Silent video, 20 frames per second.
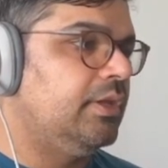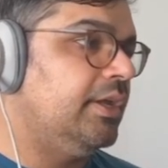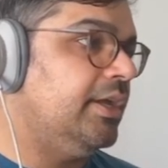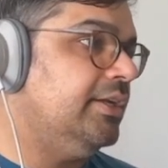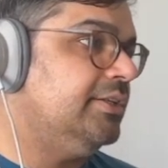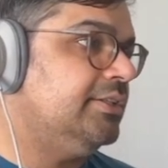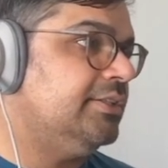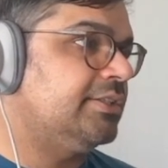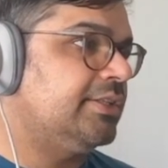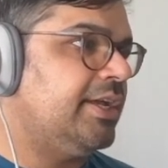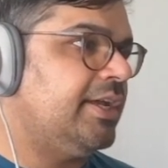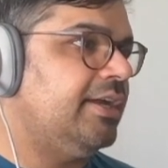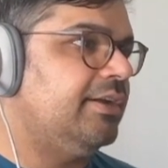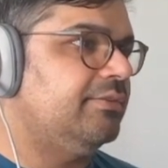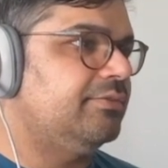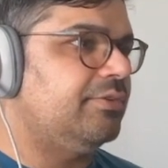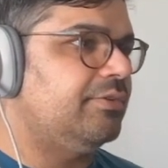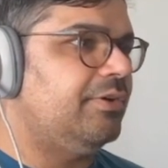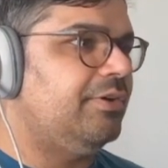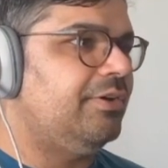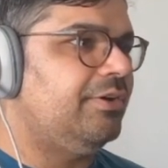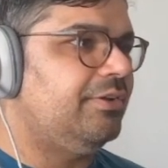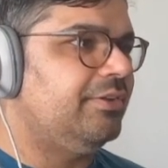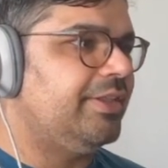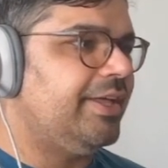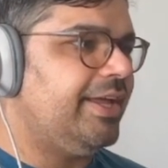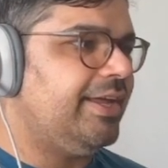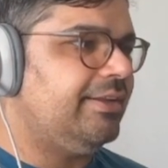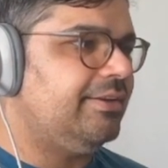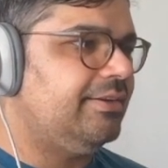guess that's kind of all
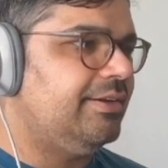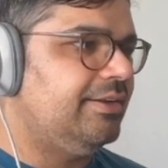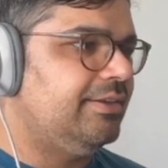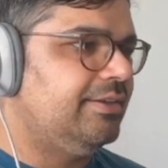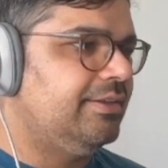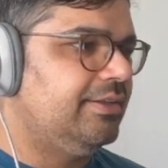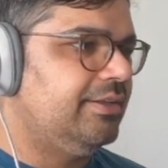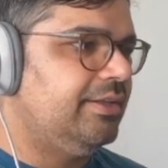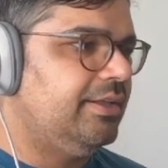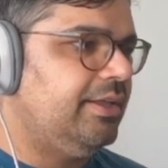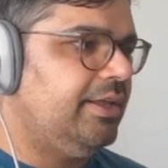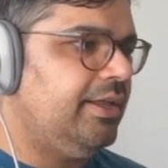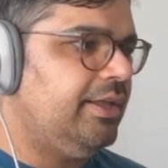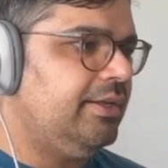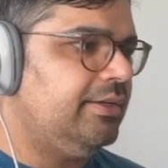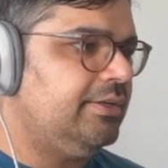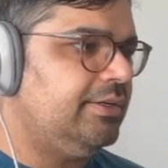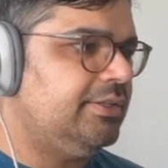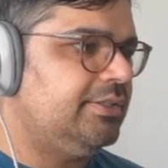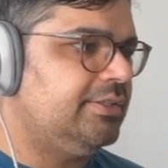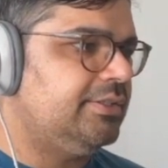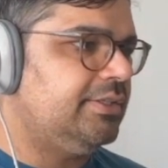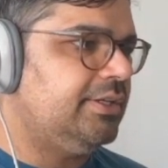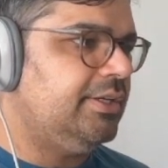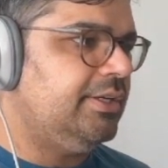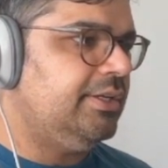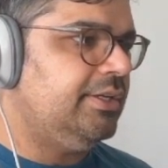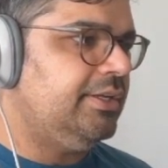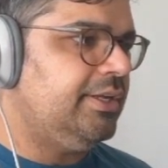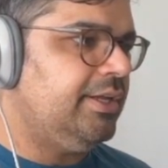that. And let's
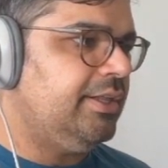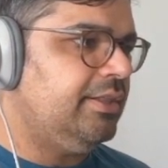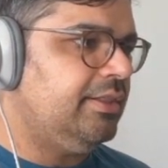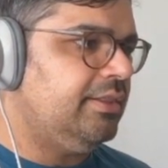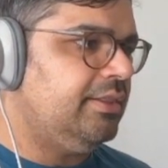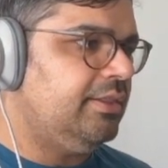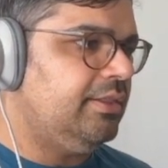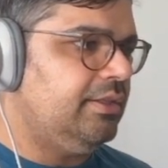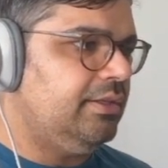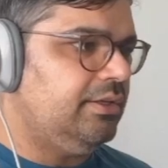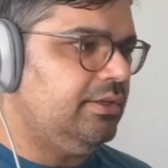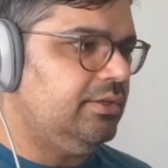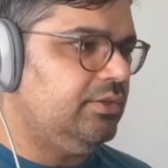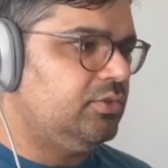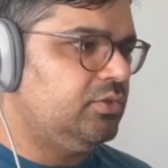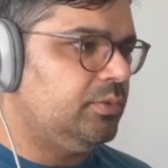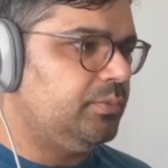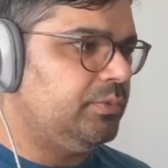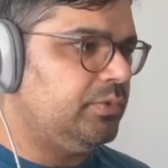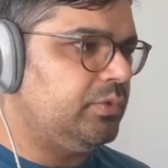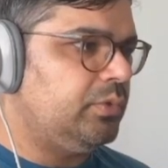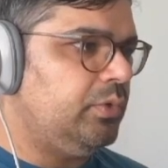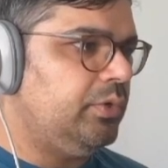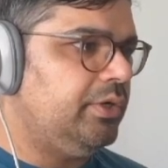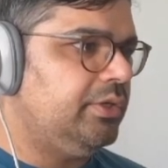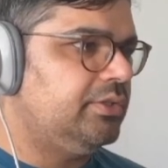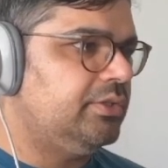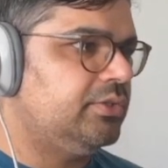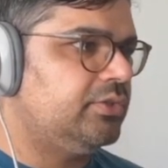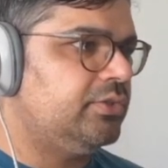indent the triple
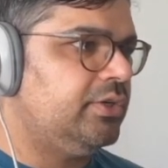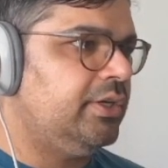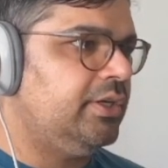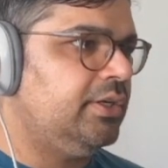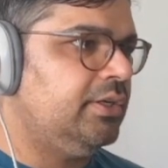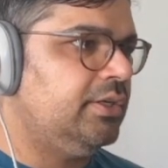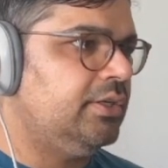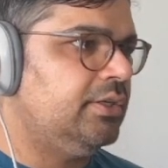quoted string.